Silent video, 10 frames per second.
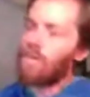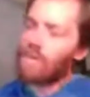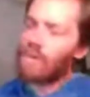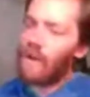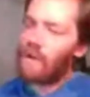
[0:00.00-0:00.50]

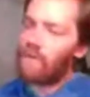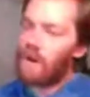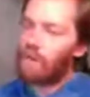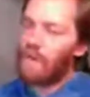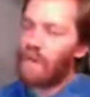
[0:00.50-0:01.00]
So I didn't
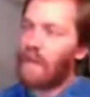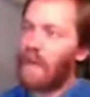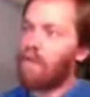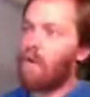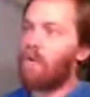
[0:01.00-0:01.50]
want to play that
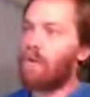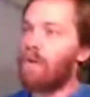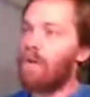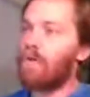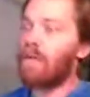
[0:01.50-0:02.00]
game over
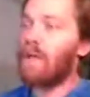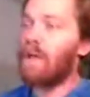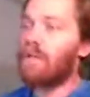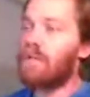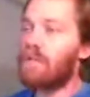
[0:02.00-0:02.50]
and over
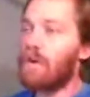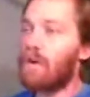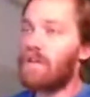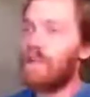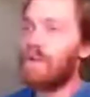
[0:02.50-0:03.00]
again.
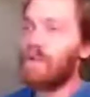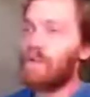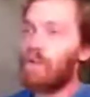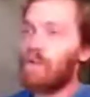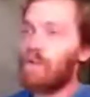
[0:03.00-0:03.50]
So
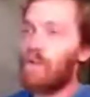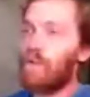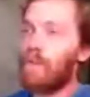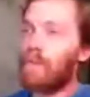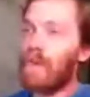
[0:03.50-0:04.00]
essentially, when you open
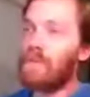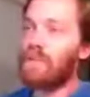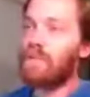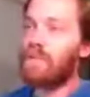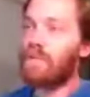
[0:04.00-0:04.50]
up a blank
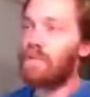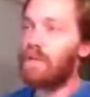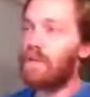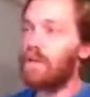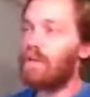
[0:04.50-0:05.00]
solution
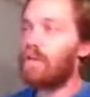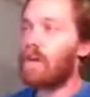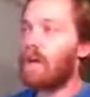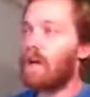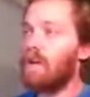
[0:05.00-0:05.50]
here,
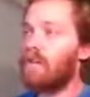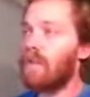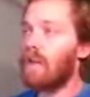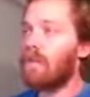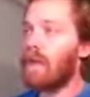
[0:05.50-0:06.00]
you
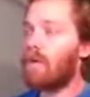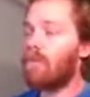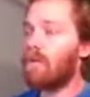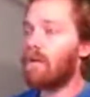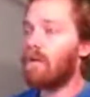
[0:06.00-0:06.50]
get that
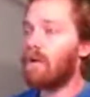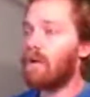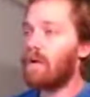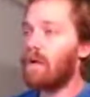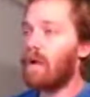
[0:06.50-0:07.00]
window
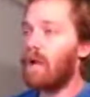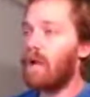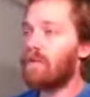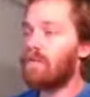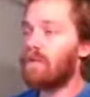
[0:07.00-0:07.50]
here,
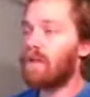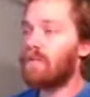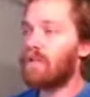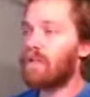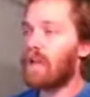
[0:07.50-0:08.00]
and you
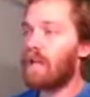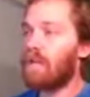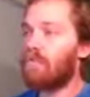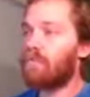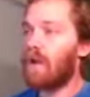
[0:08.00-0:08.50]
can just kind
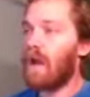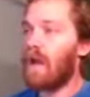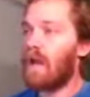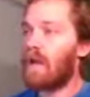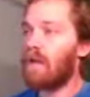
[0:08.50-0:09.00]
of
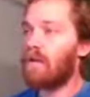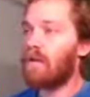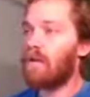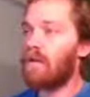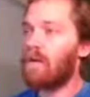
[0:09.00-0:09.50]
drag
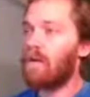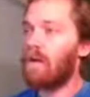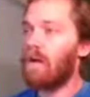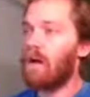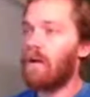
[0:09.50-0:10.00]

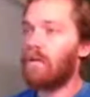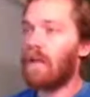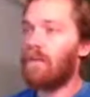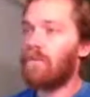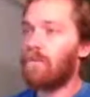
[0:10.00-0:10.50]

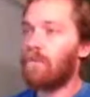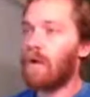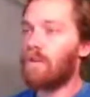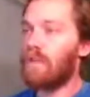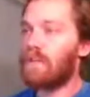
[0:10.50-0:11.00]
LabVIEW
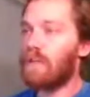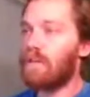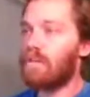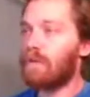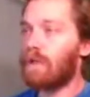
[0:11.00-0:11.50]
projects
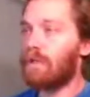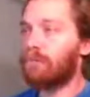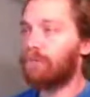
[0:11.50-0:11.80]
into it.